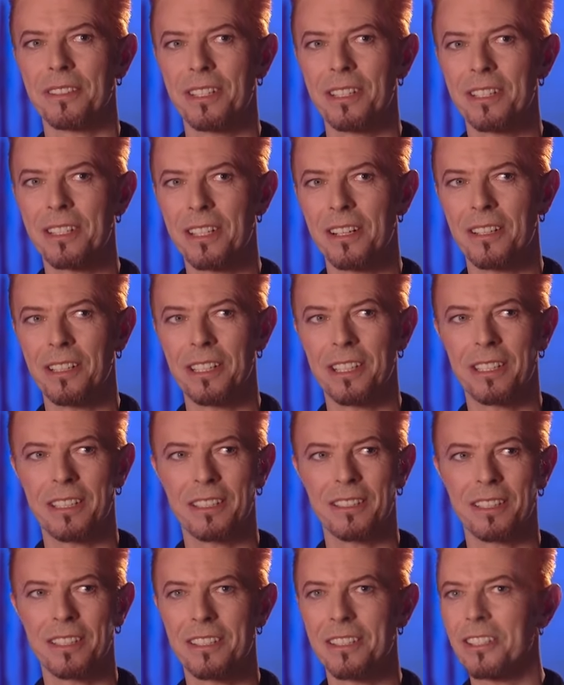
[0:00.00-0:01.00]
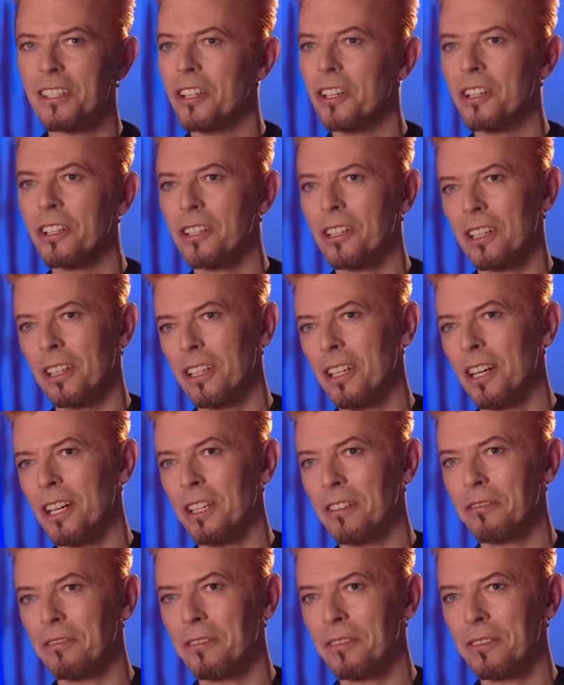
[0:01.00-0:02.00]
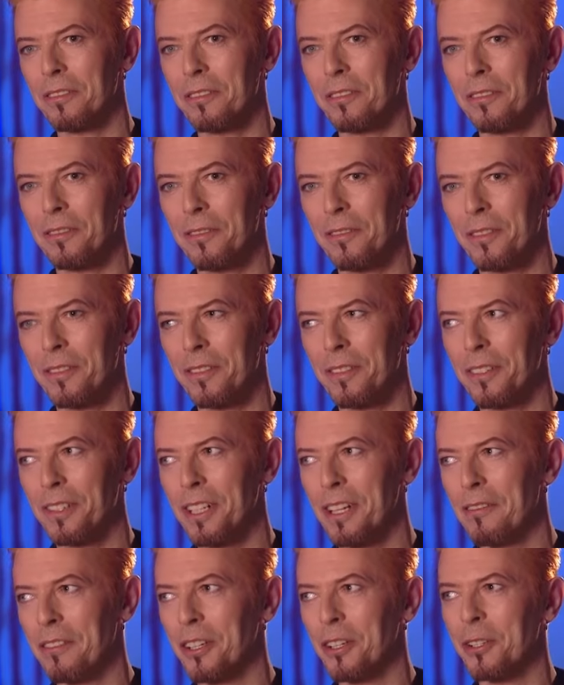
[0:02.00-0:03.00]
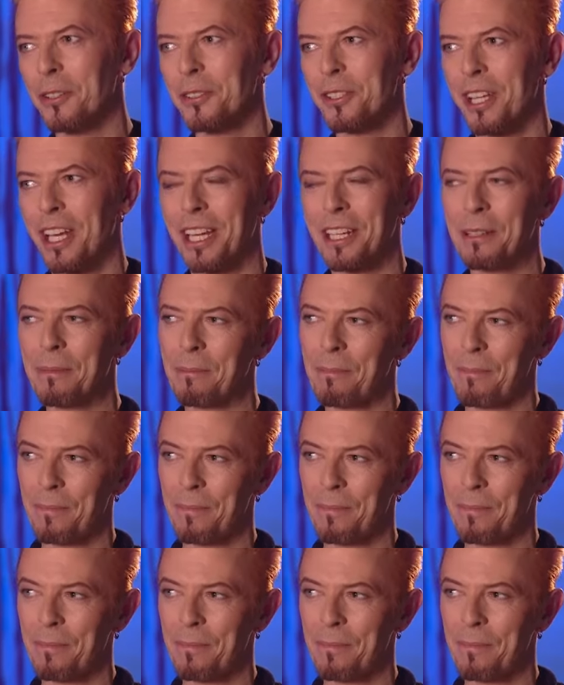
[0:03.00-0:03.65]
entire eternal life, living or dead.